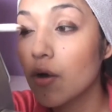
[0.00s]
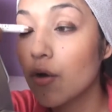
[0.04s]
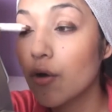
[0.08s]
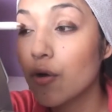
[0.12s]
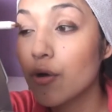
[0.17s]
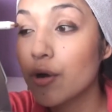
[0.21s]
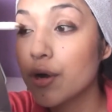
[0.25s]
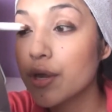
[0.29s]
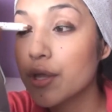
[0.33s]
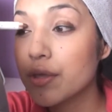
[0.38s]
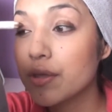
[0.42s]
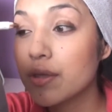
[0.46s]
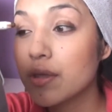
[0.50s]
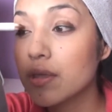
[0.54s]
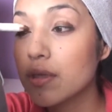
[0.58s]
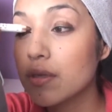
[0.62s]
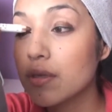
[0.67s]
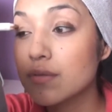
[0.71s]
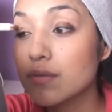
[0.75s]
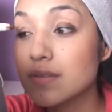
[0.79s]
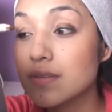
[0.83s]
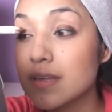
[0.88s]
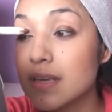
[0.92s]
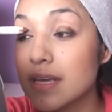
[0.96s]
Or you can
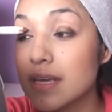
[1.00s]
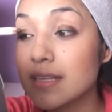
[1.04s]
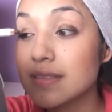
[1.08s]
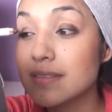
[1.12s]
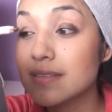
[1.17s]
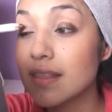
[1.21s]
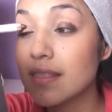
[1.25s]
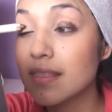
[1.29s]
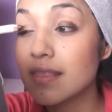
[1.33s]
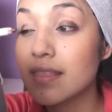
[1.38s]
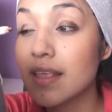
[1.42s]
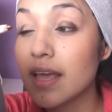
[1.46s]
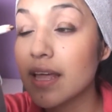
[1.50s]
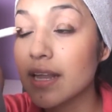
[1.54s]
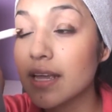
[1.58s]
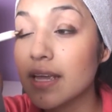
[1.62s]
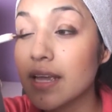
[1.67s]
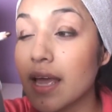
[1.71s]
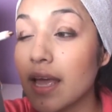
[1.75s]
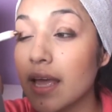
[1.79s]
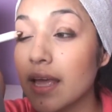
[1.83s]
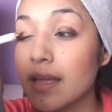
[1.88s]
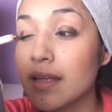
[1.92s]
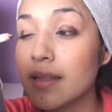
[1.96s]
use a
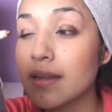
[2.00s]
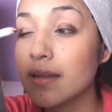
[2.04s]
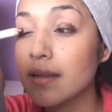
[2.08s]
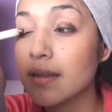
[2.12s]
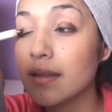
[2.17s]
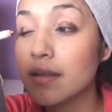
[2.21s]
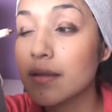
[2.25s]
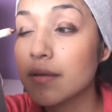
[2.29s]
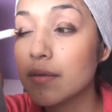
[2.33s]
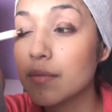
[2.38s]
synthetic end